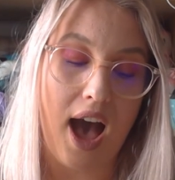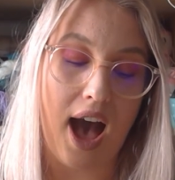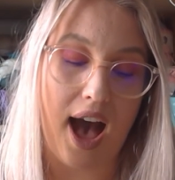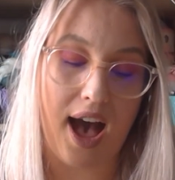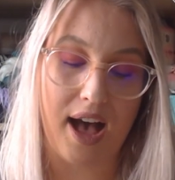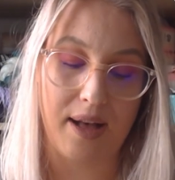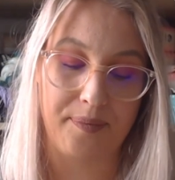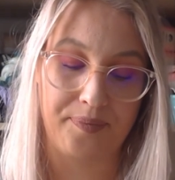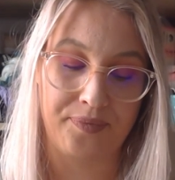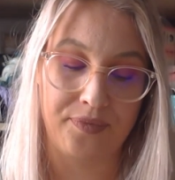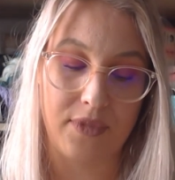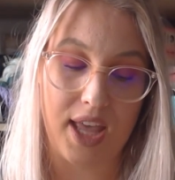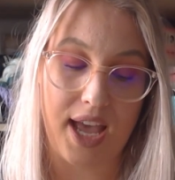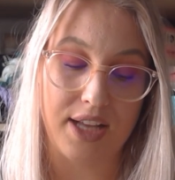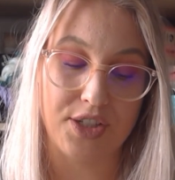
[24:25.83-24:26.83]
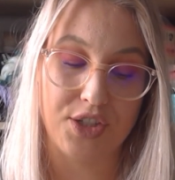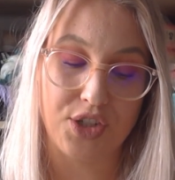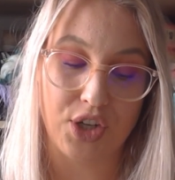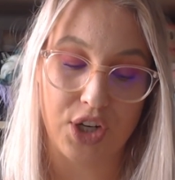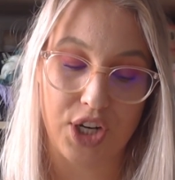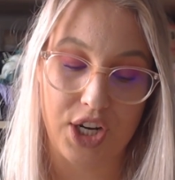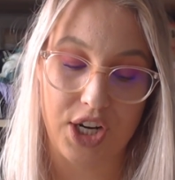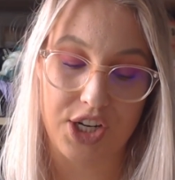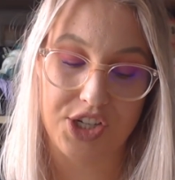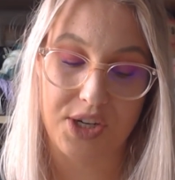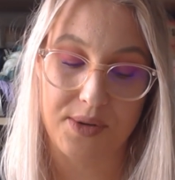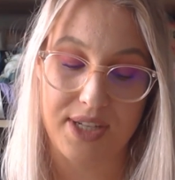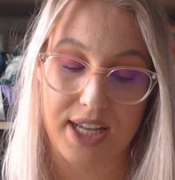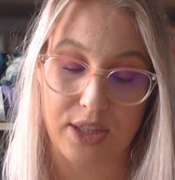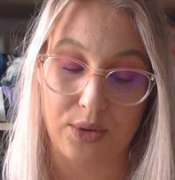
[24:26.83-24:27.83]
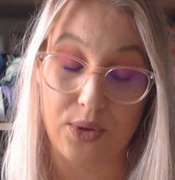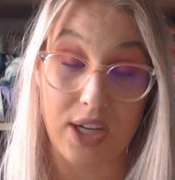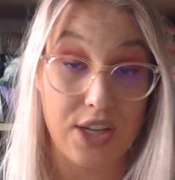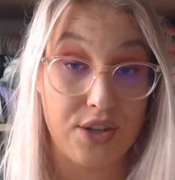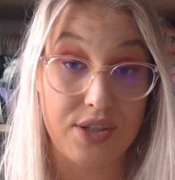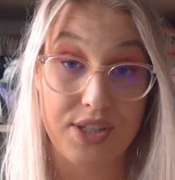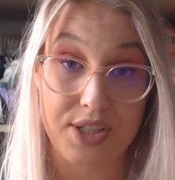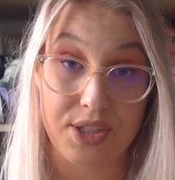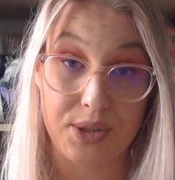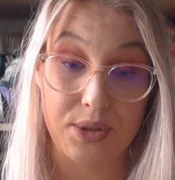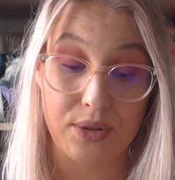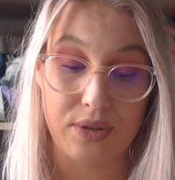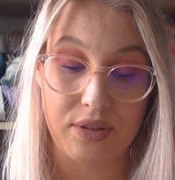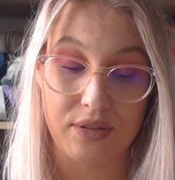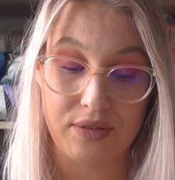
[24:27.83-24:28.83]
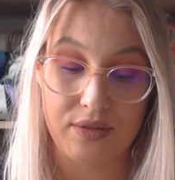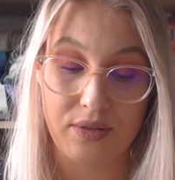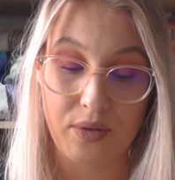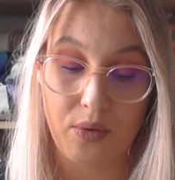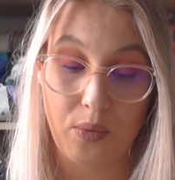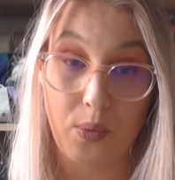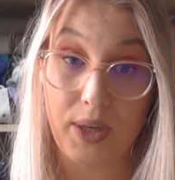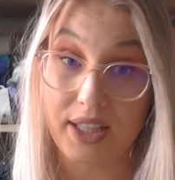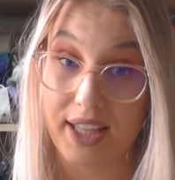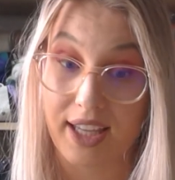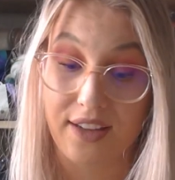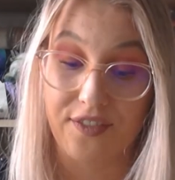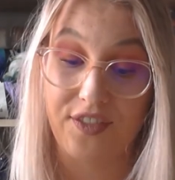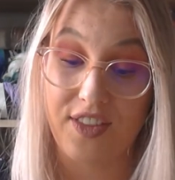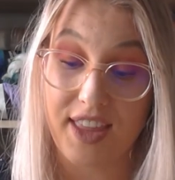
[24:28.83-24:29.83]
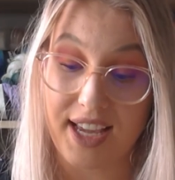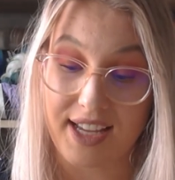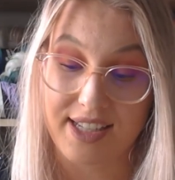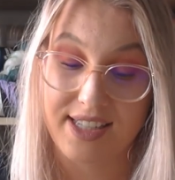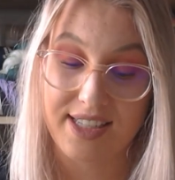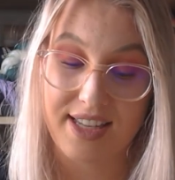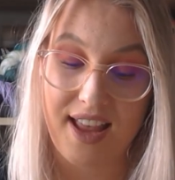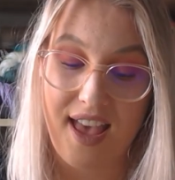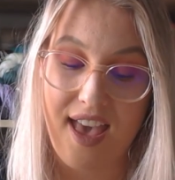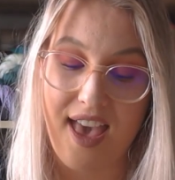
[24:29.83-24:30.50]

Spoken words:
And so she was like, look, are you still willing for this?